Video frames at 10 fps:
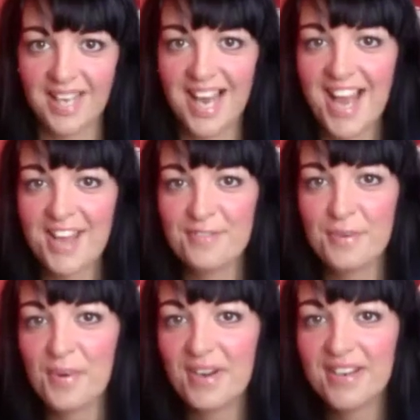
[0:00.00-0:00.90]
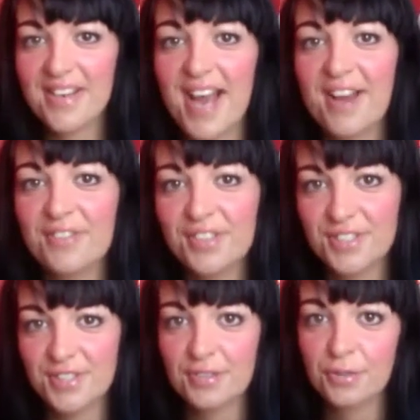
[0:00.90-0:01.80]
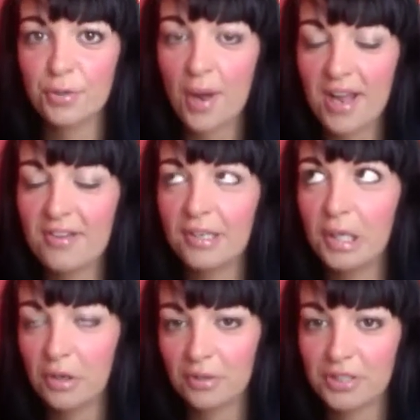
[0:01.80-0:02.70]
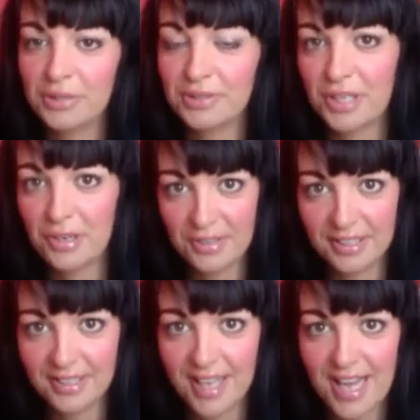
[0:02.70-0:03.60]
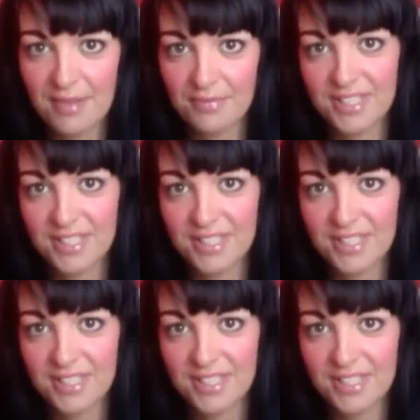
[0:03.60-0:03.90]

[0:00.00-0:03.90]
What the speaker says: Hi everyone, I've just done quite a long tutorial to